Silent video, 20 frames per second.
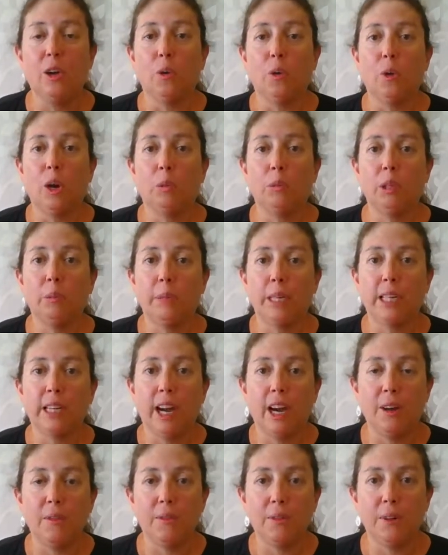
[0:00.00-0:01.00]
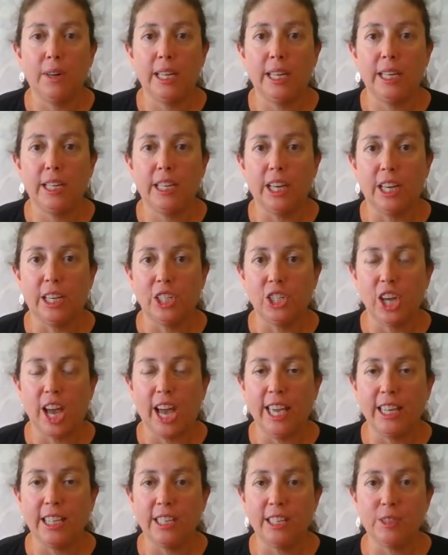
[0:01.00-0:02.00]
where we'll be covering
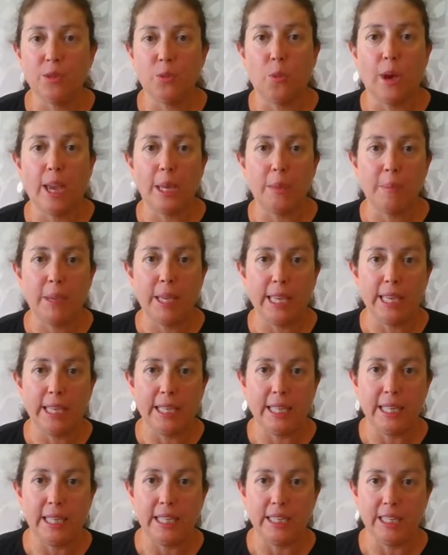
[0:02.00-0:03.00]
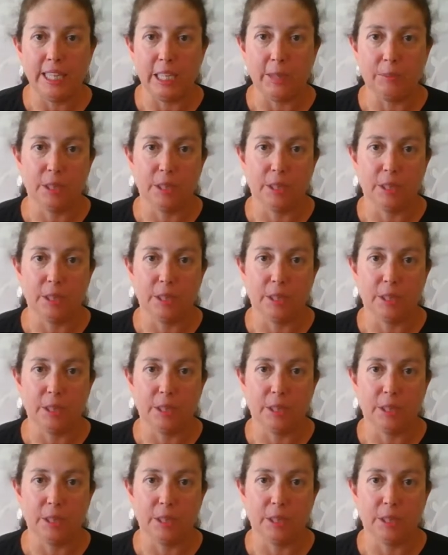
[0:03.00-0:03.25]
China's white peony tea,